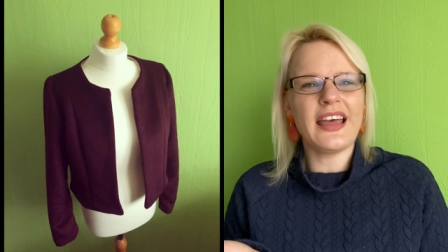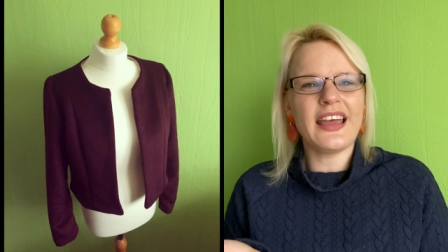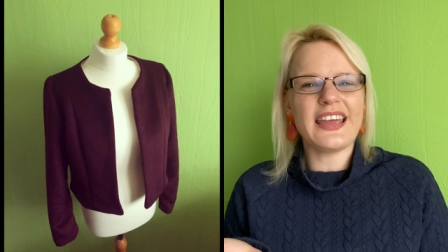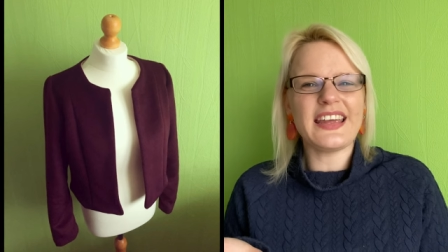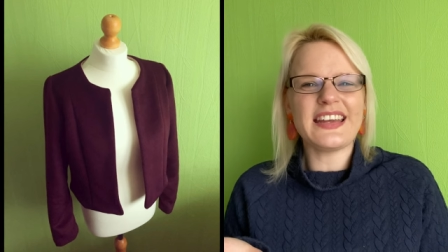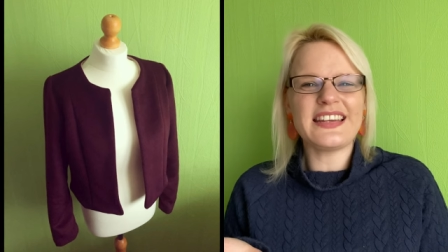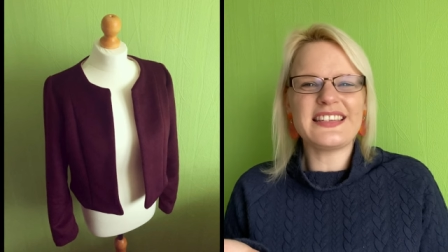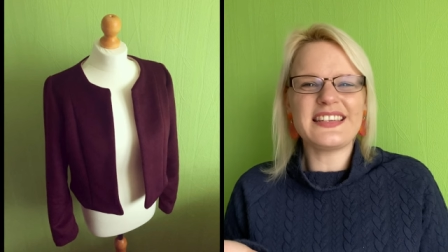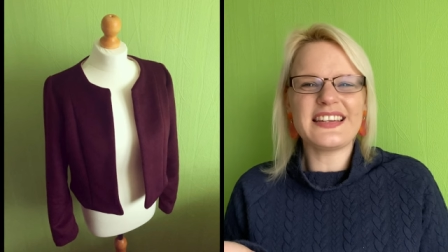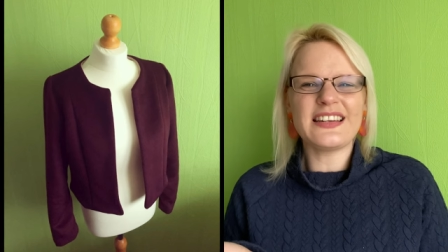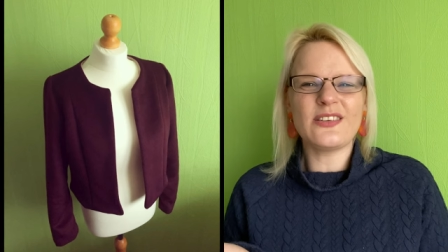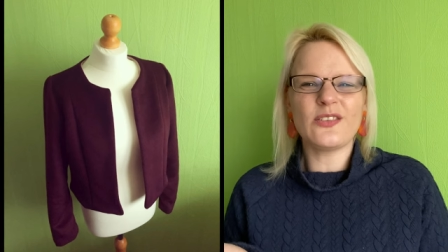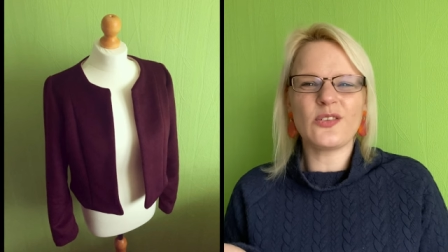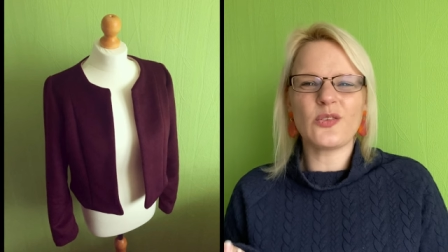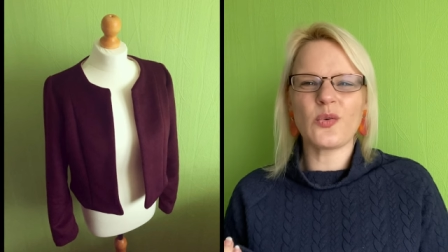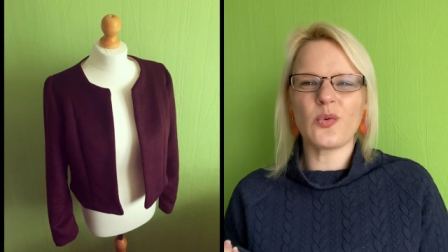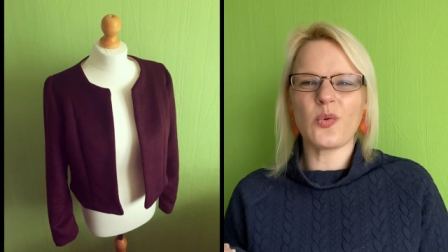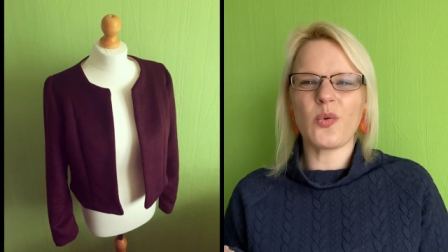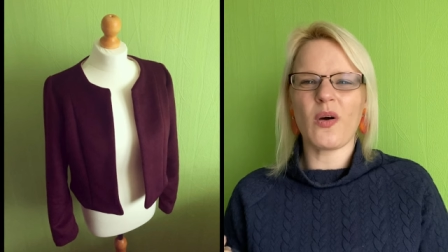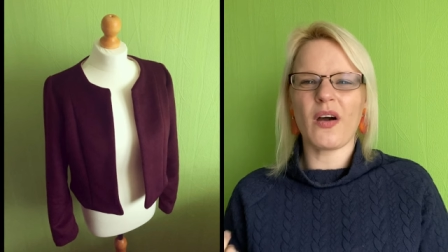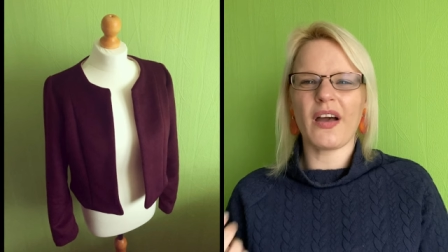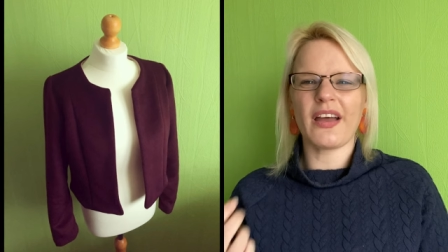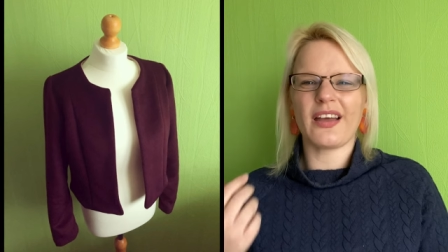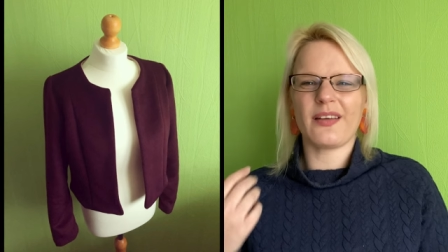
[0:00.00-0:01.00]
It didn't
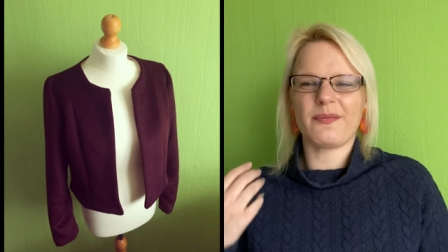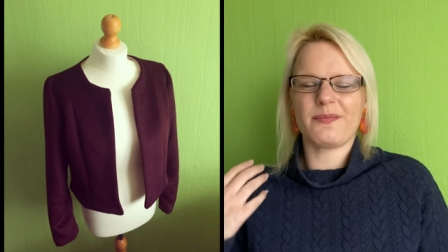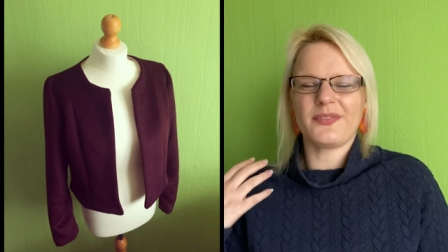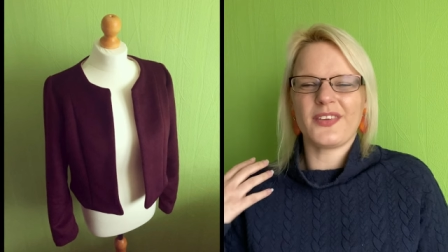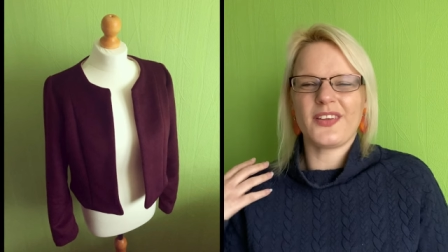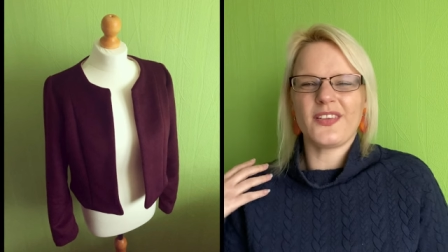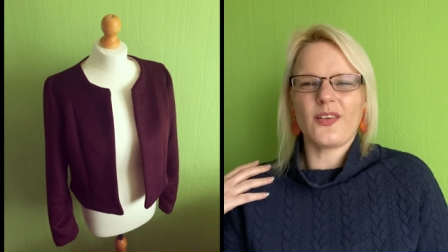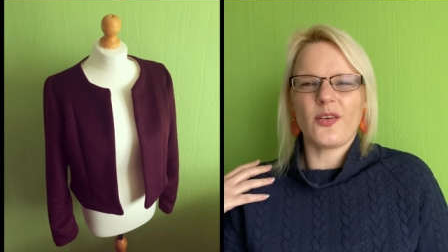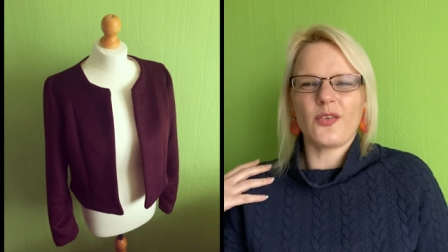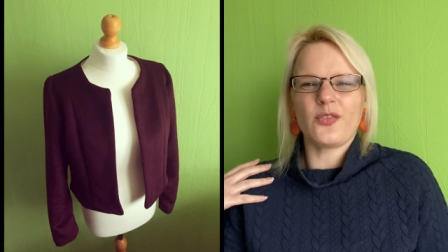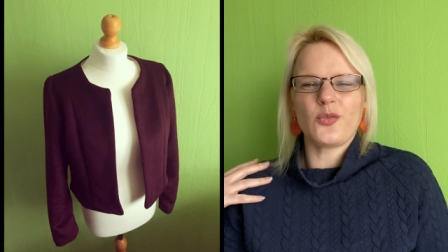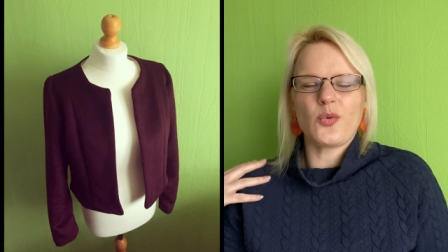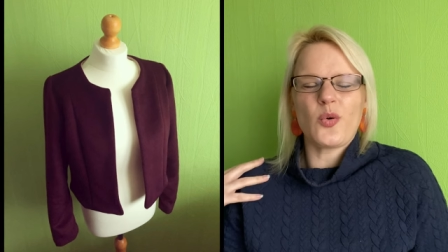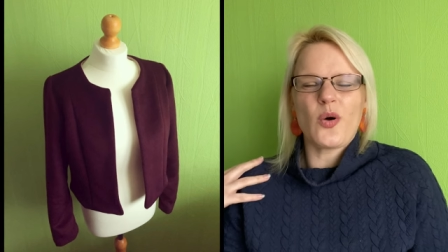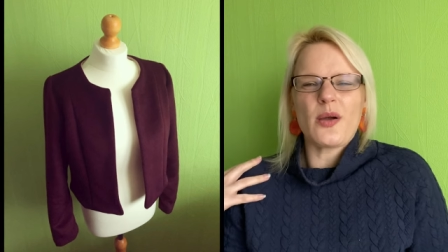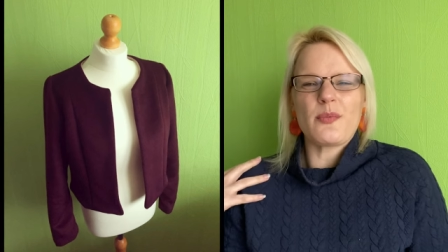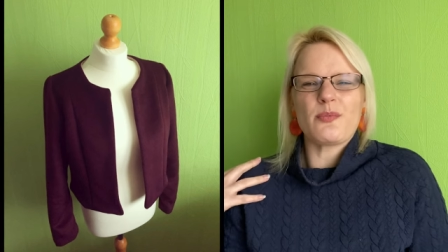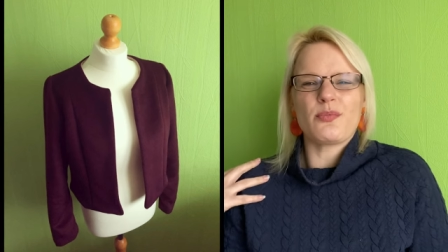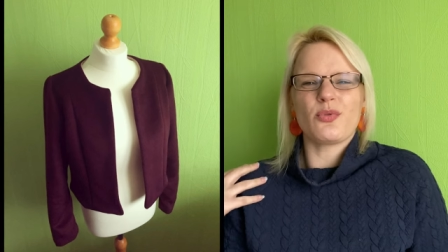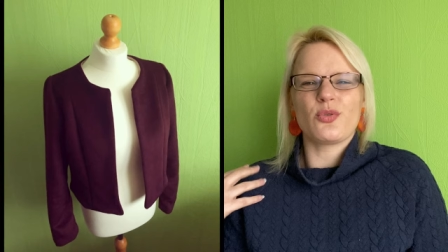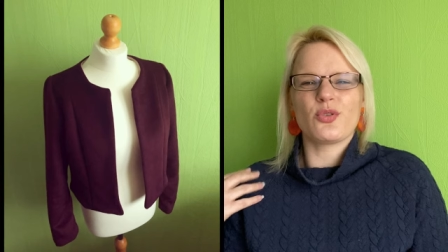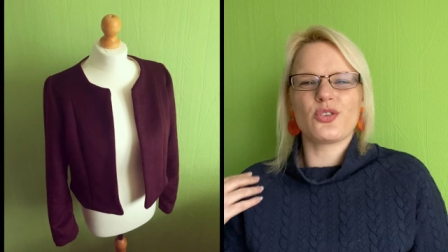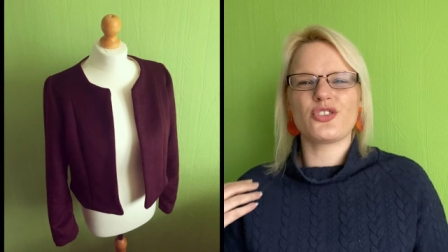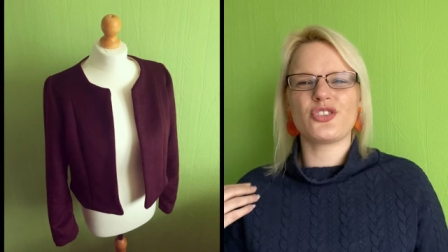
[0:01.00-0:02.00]
quite, because I was quite
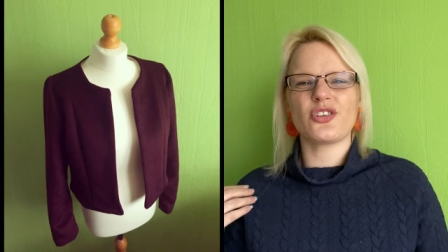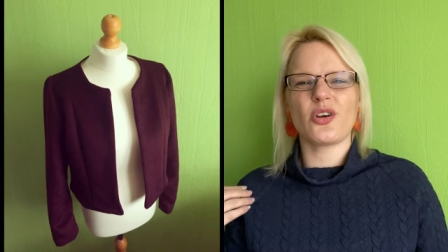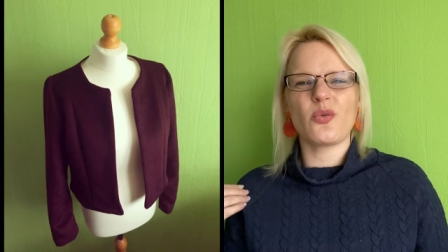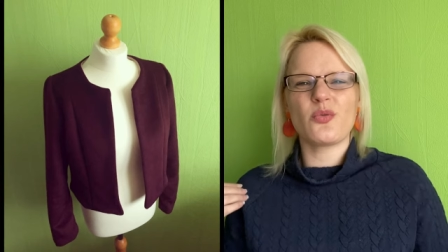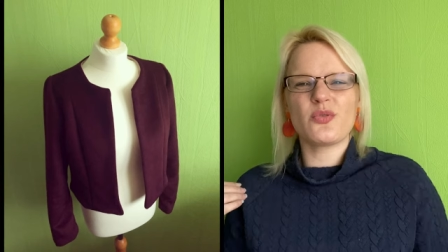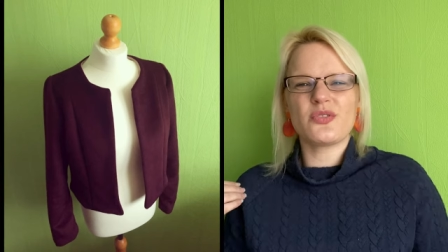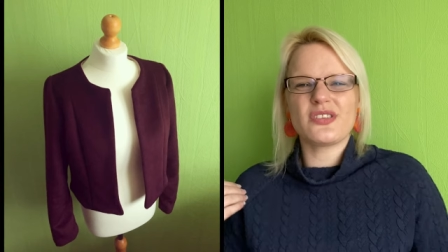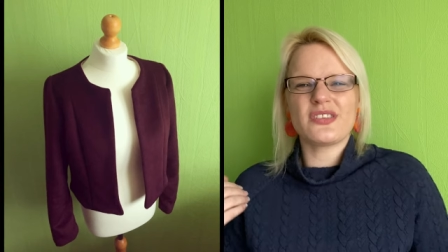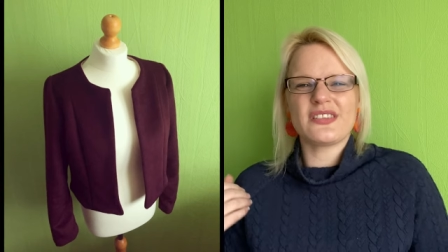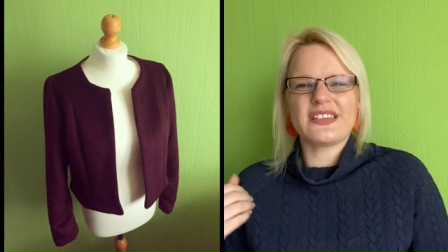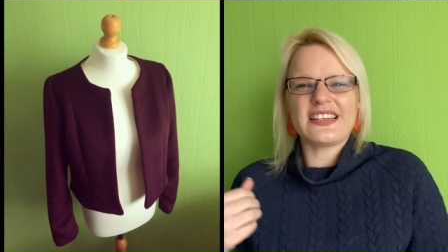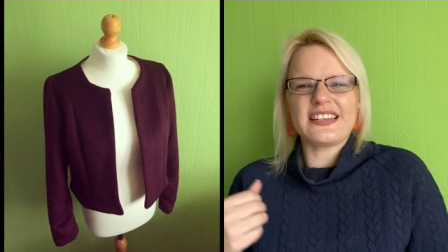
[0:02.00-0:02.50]
broad shouldered,